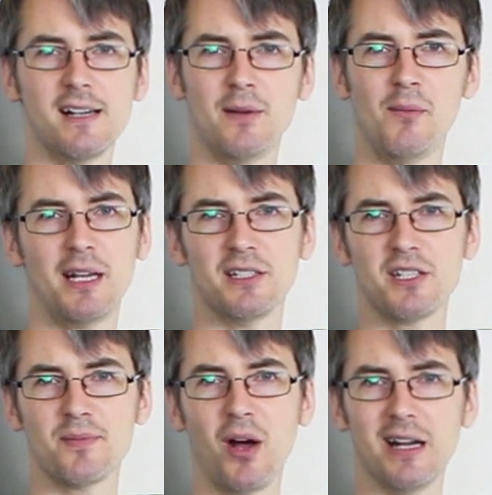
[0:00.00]
Iron Man
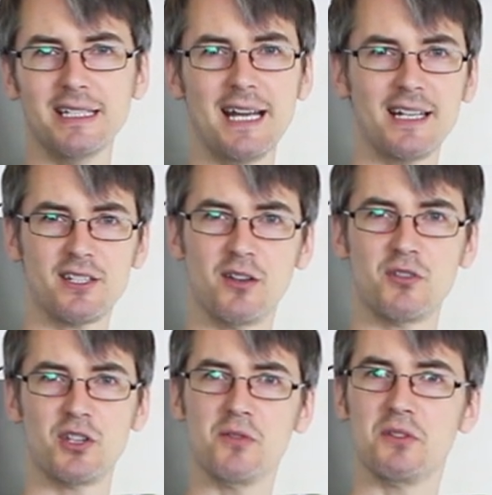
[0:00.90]
inspired
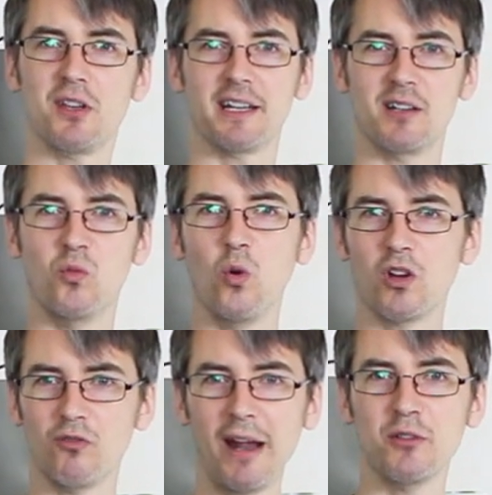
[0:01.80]
exosuit that I can
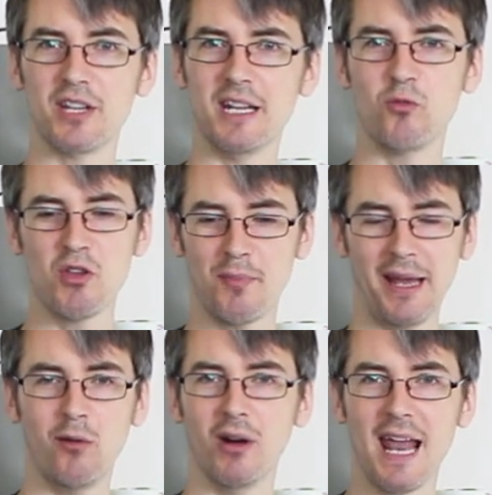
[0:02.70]
walk around in with
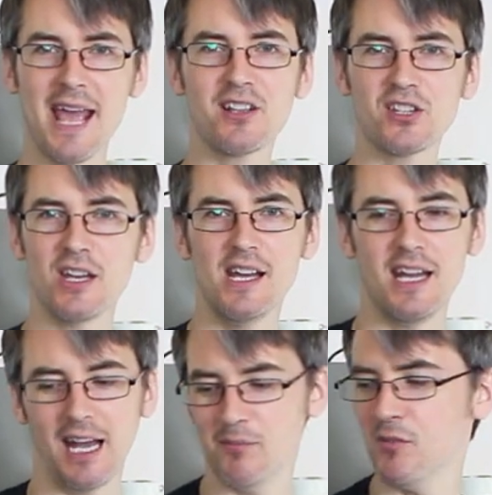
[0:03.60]
power legs
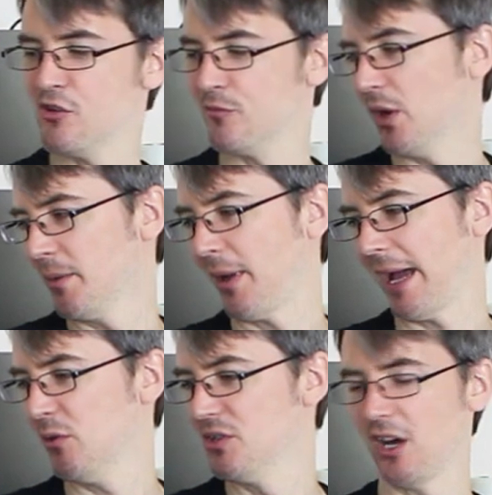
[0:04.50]
and move my
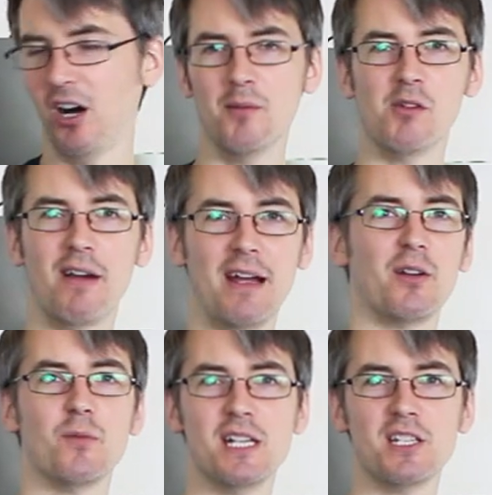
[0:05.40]
powered arm
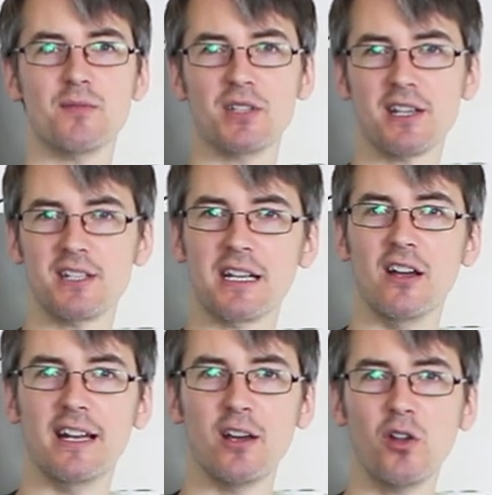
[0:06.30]
around. And we did some testing
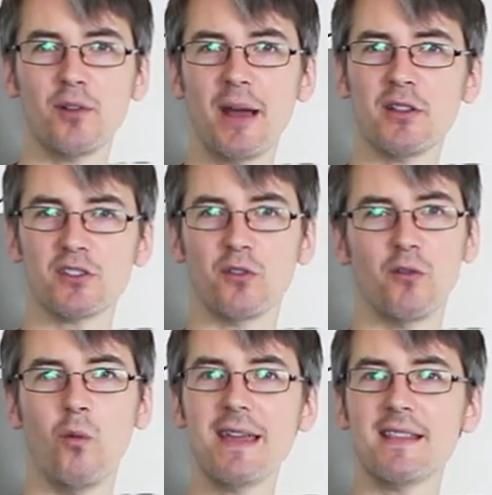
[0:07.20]
early on about the sort
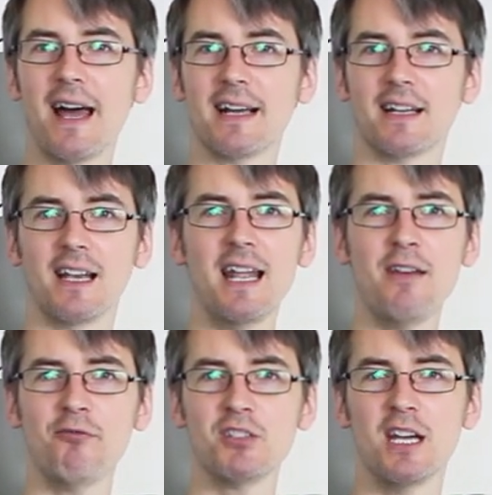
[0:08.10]
of weight that can
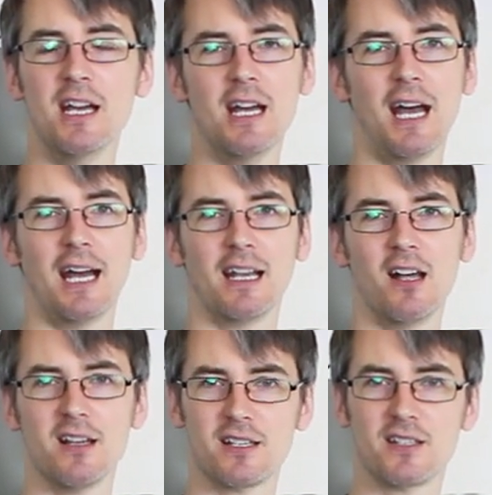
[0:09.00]
lift. And
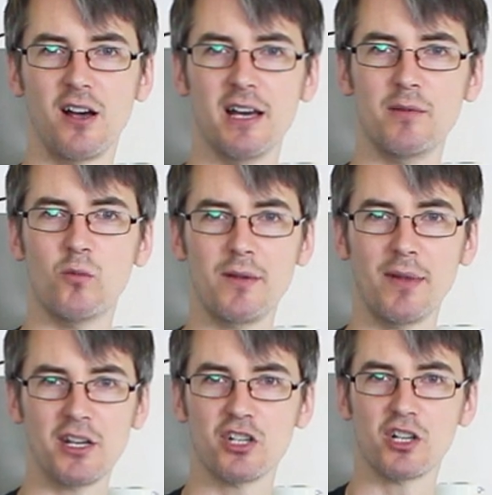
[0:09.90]
last time we
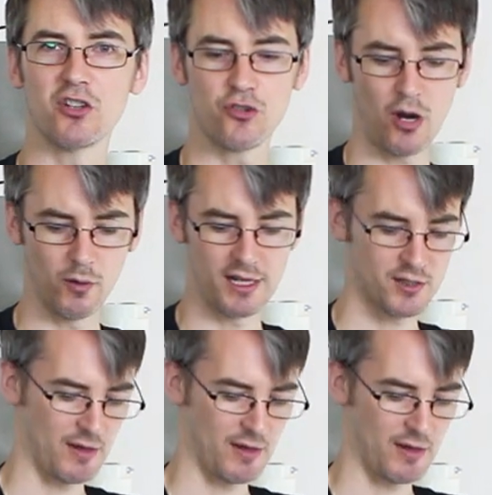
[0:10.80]
managed to control it.